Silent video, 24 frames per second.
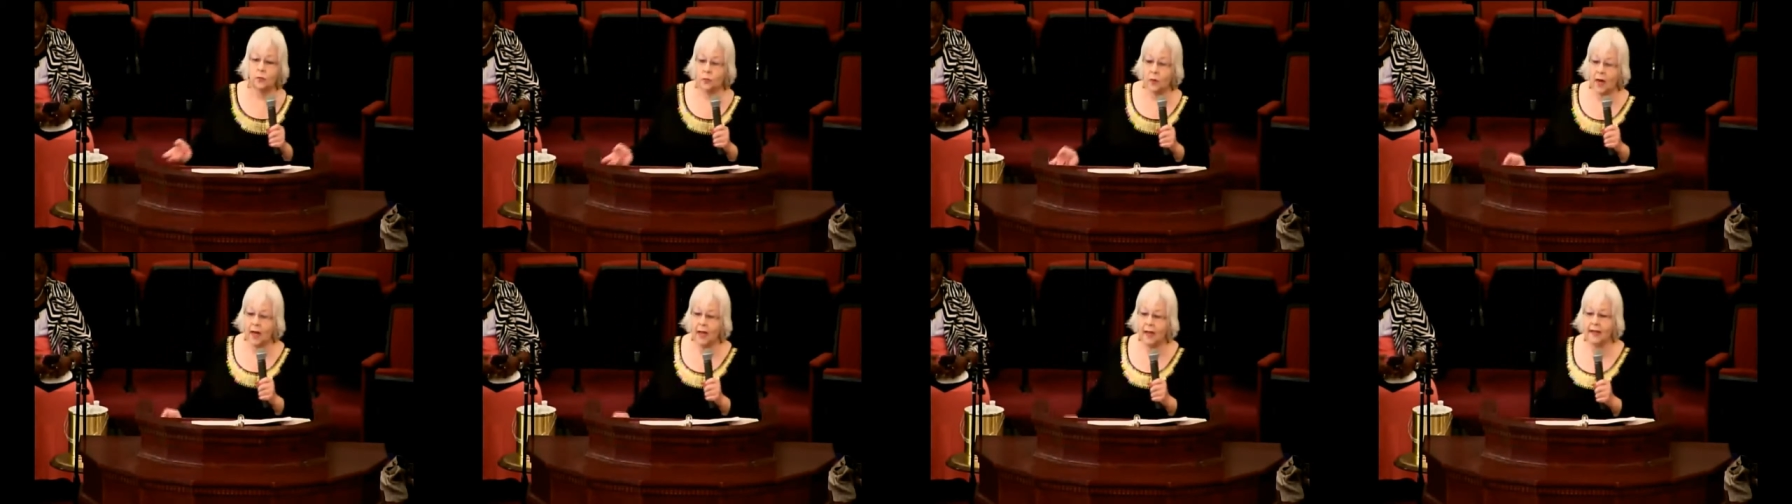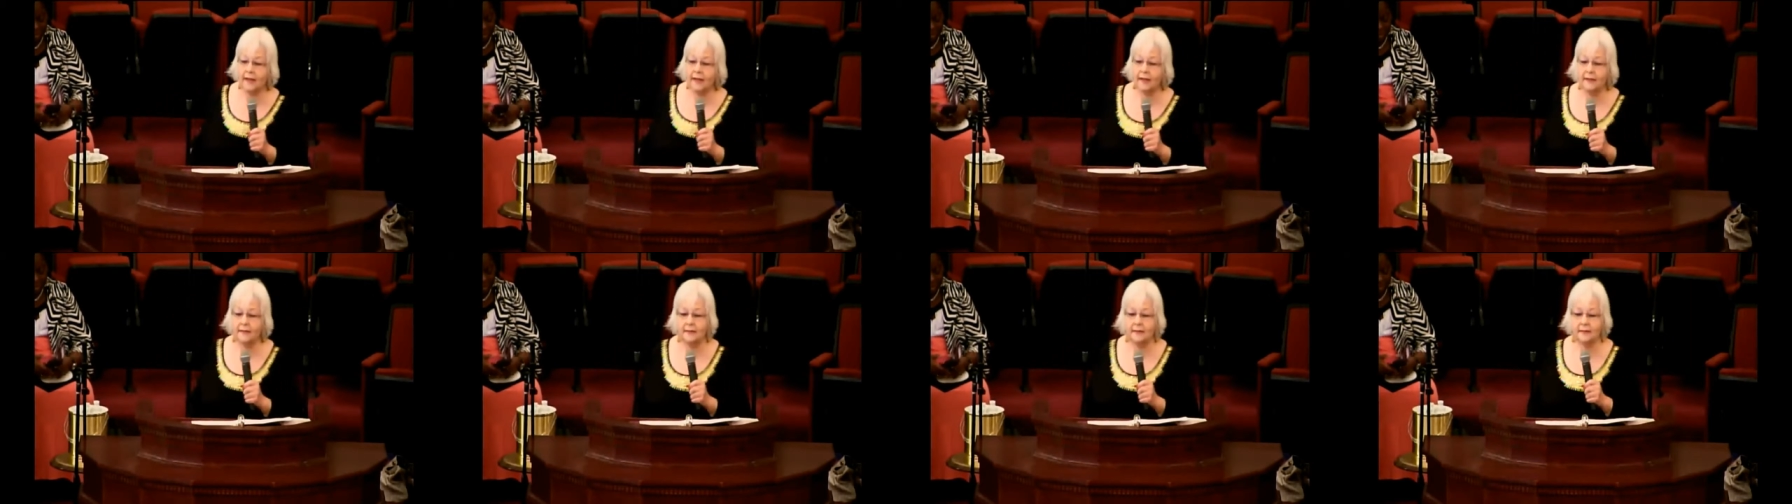
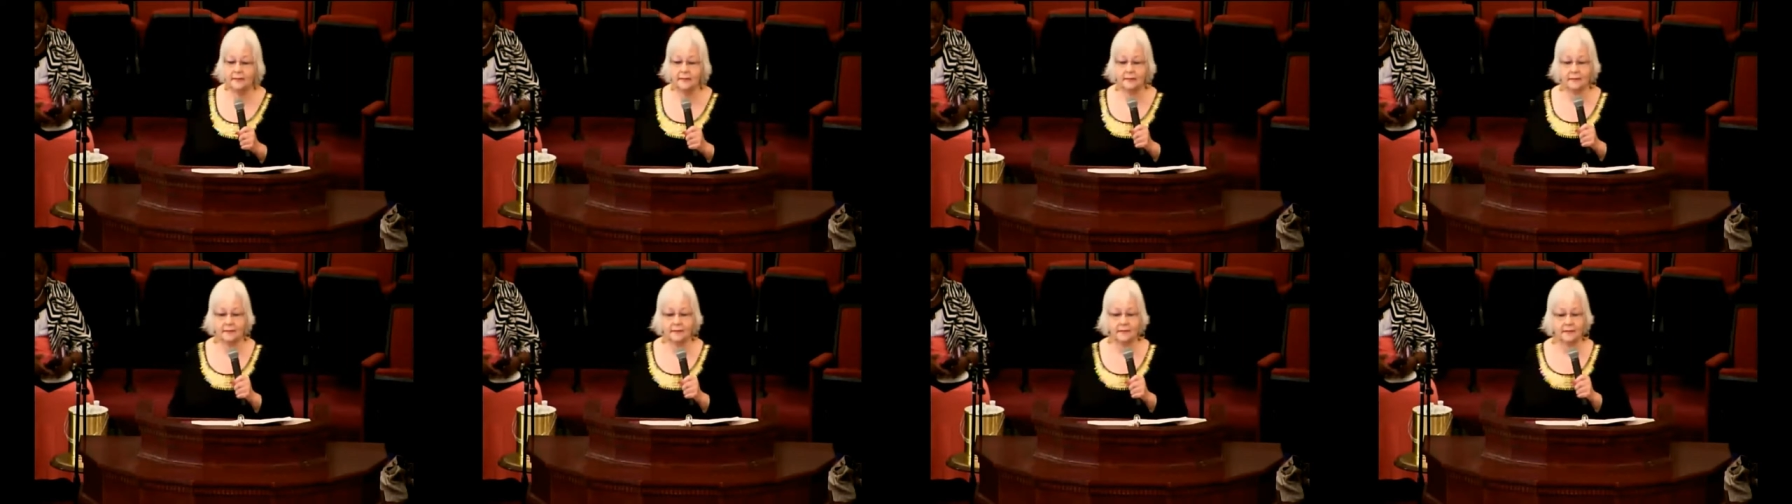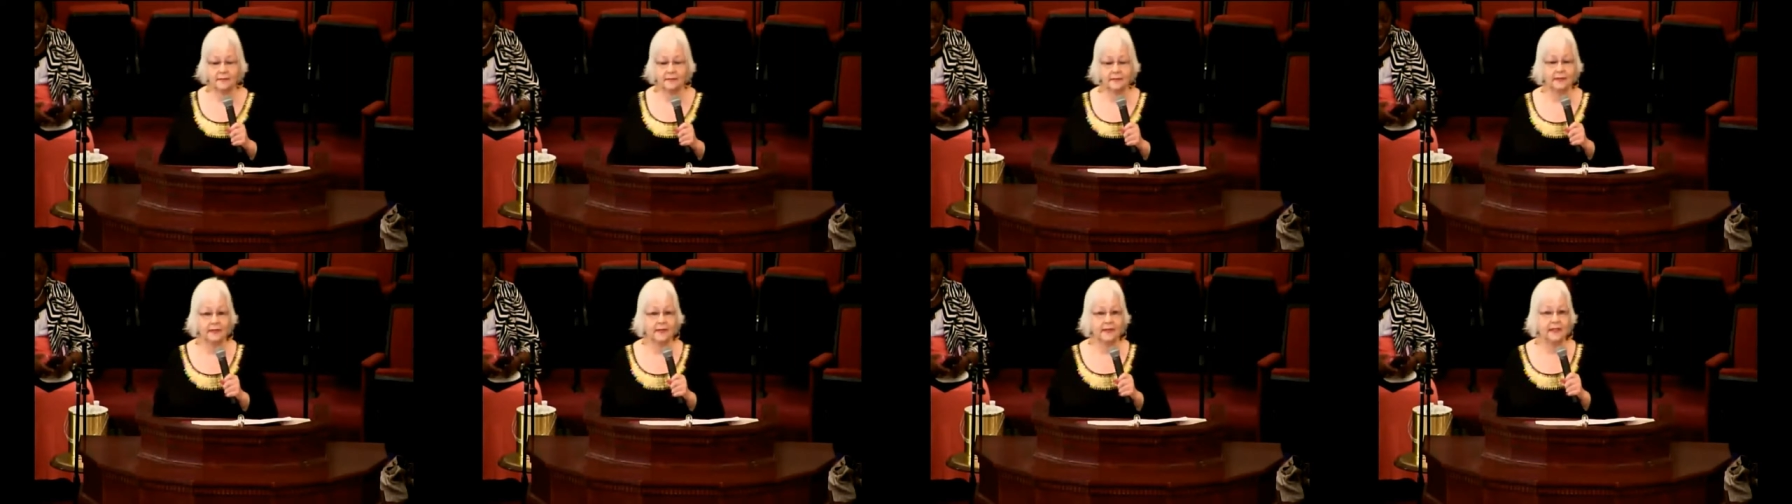right.
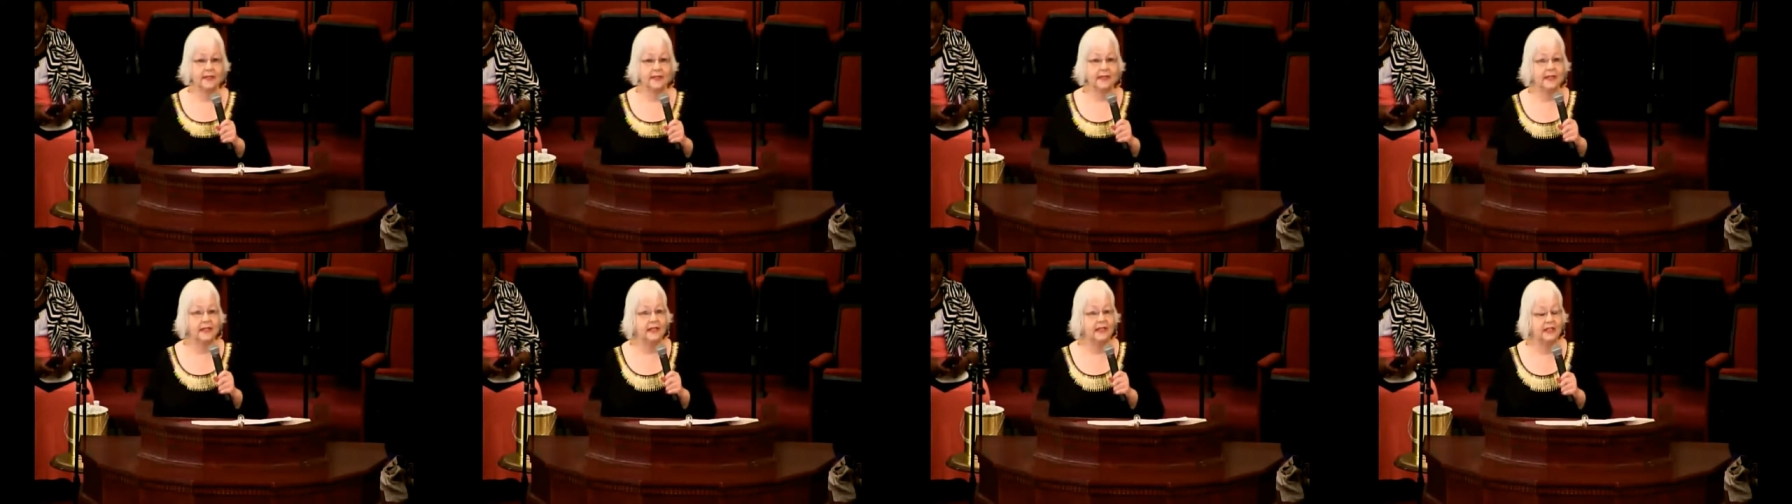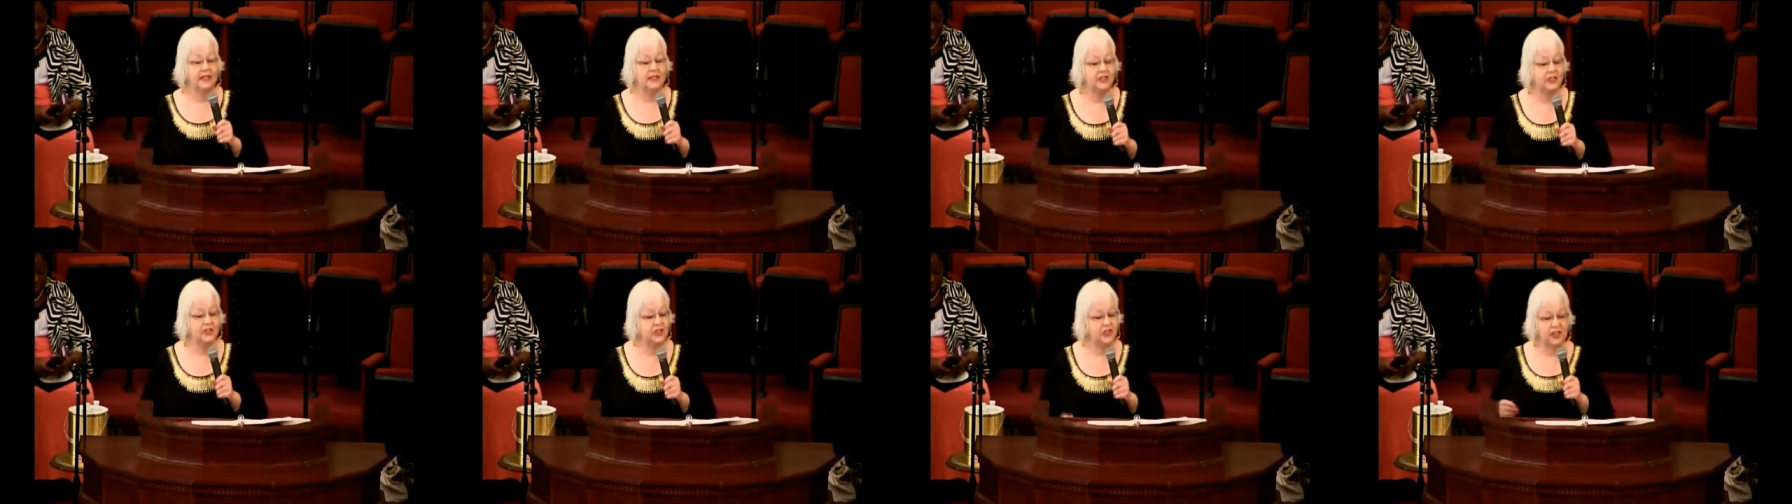
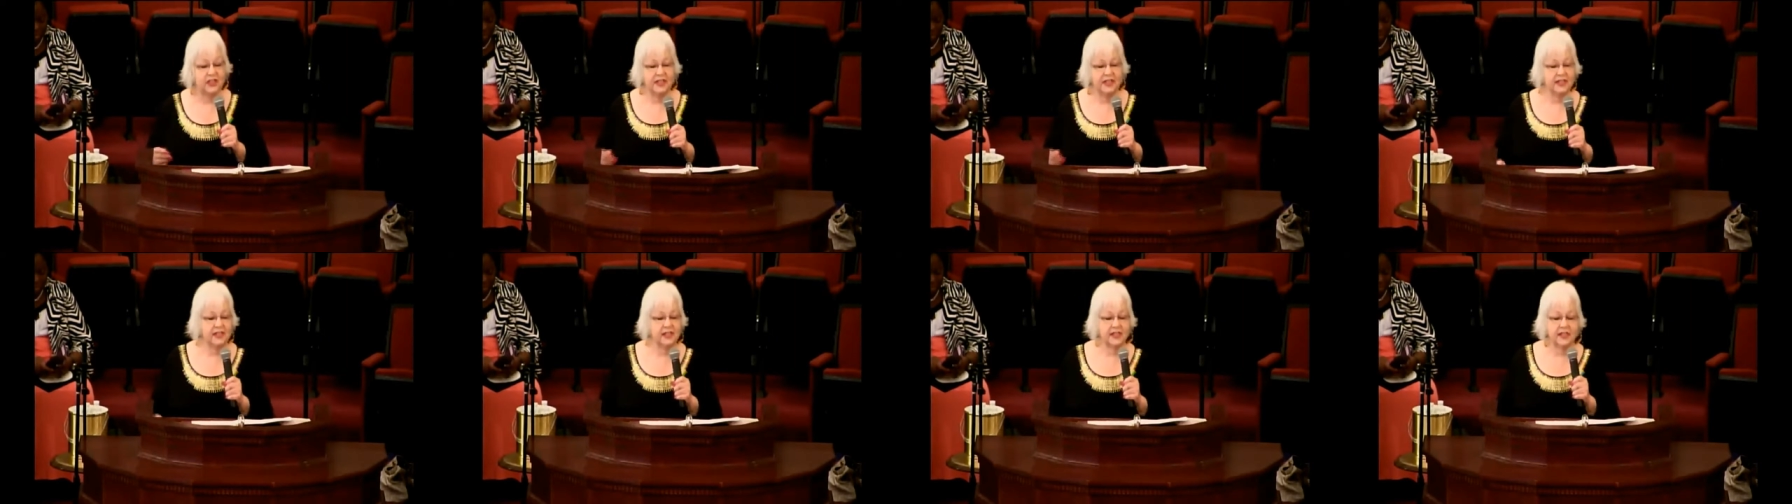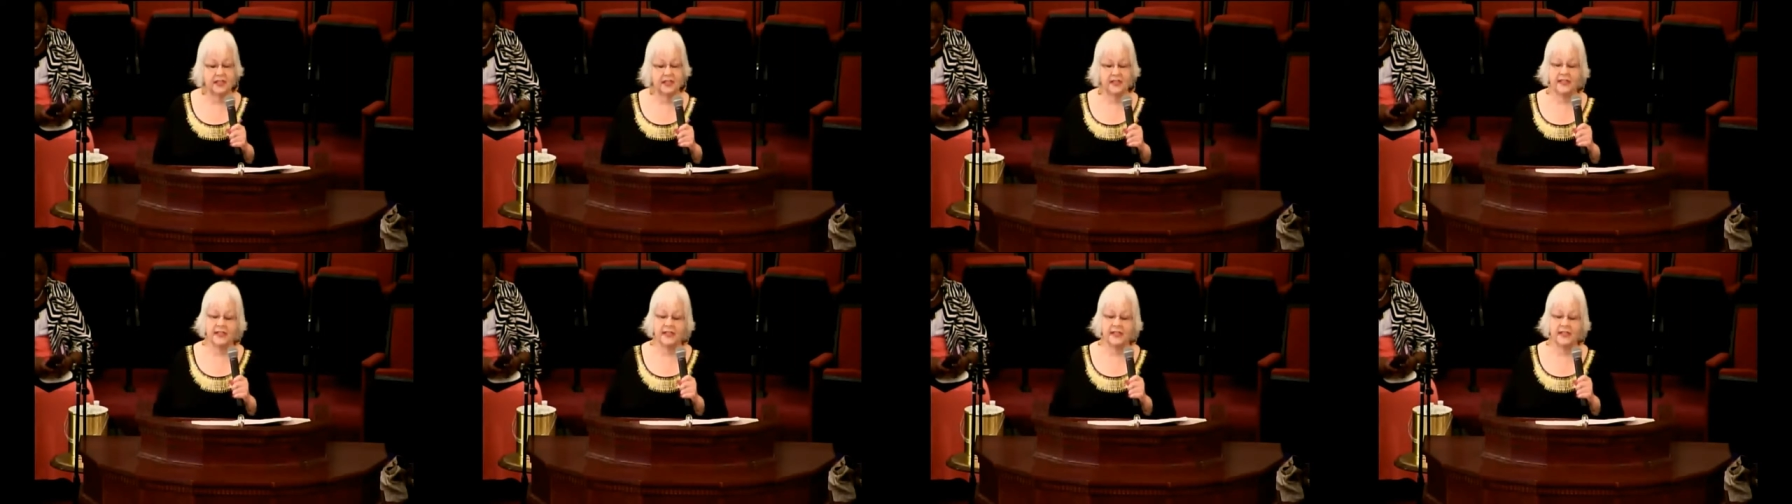Jesus